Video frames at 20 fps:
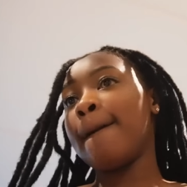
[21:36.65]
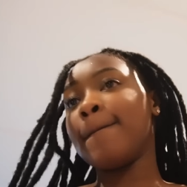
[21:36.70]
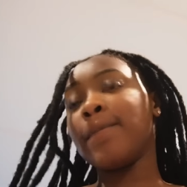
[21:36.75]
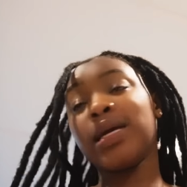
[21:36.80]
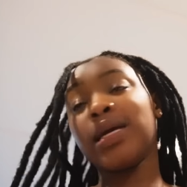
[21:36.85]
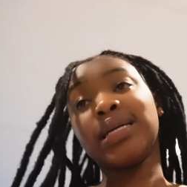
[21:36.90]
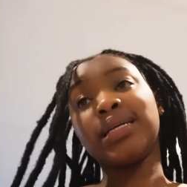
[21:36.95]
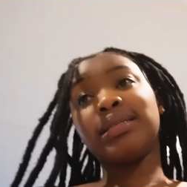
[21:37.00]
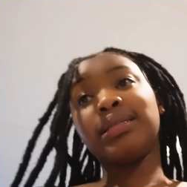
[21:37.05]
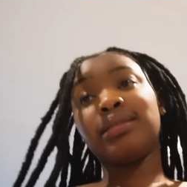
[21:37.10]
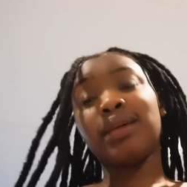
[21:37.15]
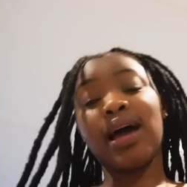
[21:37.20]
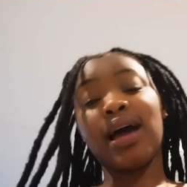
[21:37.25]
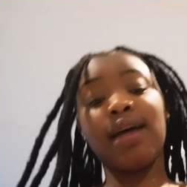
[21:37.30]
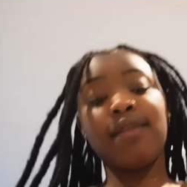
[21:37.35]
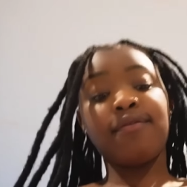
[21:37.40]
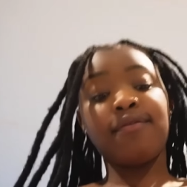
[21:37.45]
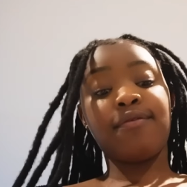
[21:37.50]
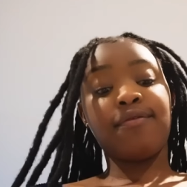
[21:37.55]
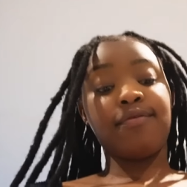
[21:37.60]
because I
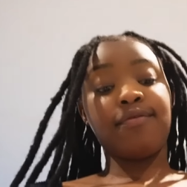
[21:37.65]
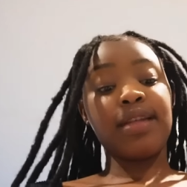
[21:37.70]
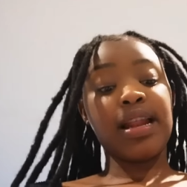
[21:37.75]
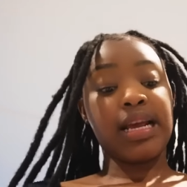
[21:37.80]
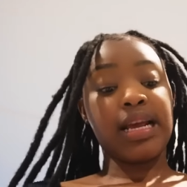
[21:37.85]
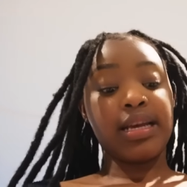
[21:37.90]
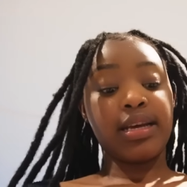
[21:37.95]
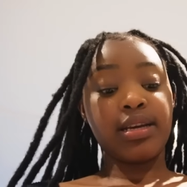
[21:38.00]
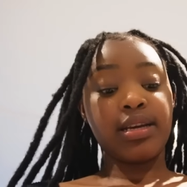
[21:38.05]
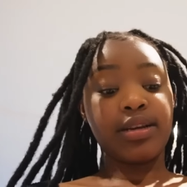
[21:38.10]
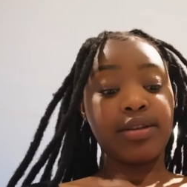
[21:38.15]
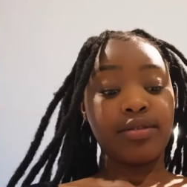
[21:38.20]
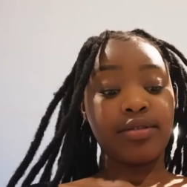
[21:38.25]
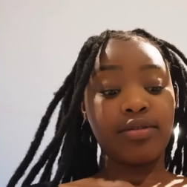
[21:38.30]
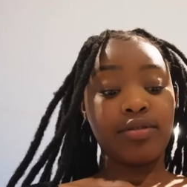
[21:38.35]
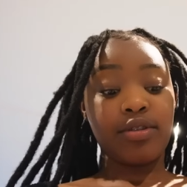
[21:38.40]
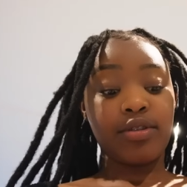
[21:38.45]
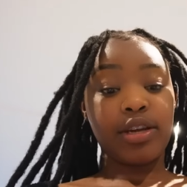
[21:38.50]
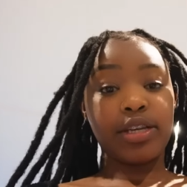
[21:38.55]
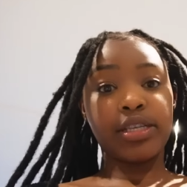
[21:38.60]
have like
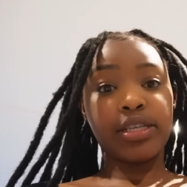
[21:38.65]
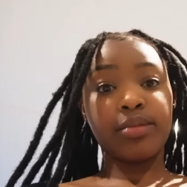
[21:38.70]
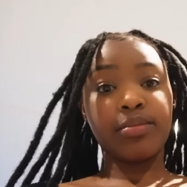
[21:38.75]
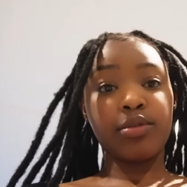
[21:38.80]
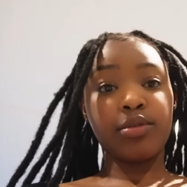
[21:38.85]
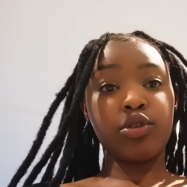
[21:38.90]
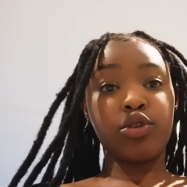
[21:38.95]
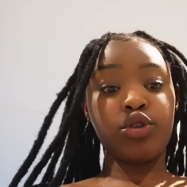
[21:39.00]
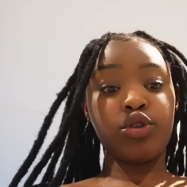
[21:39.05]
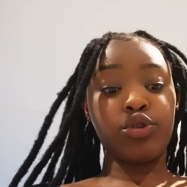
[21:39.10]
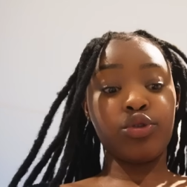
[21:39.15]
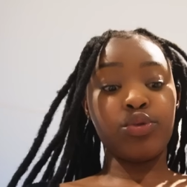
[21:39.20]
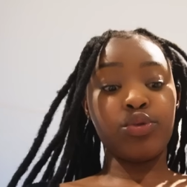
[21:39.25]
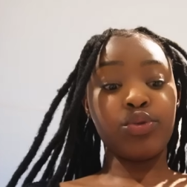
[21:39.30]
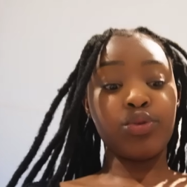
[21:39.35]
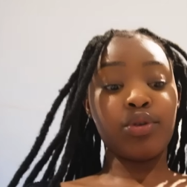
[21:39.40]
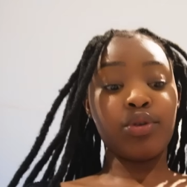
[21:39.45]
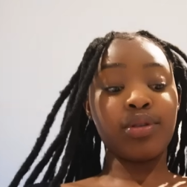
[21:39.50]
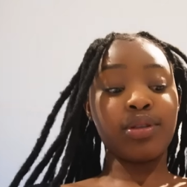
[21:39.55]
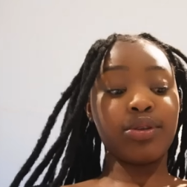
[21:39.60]
three assignments
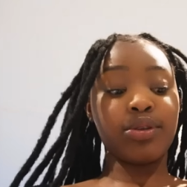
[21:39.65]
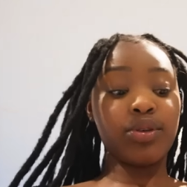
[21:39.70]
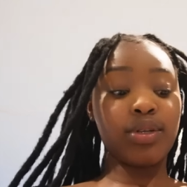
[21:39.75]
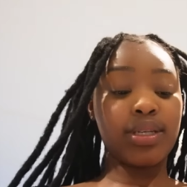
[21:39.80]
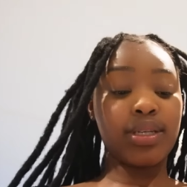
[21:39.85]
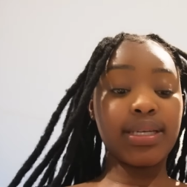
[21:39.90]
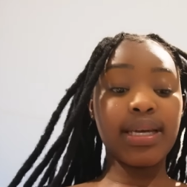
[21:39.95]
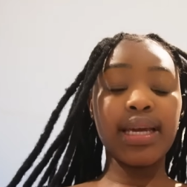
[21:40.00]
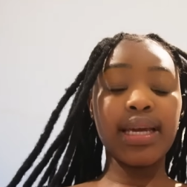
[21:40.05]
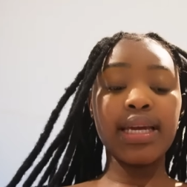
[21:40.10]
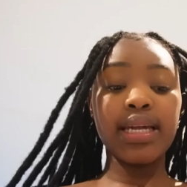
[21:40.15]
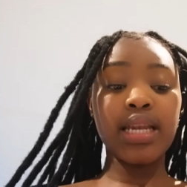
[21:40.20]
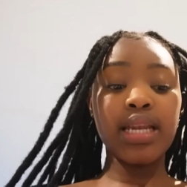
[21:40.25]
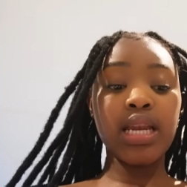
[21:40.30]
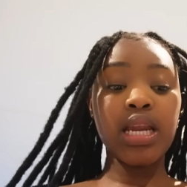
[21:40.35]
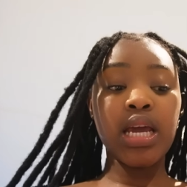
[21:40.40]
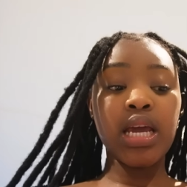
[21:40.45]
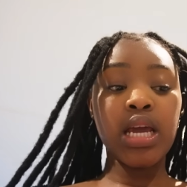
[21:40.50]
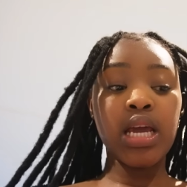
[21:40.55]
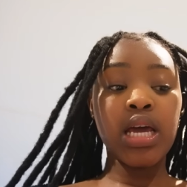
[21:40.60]
due on the
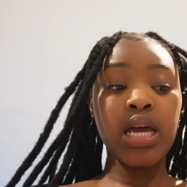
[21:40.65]
22nd.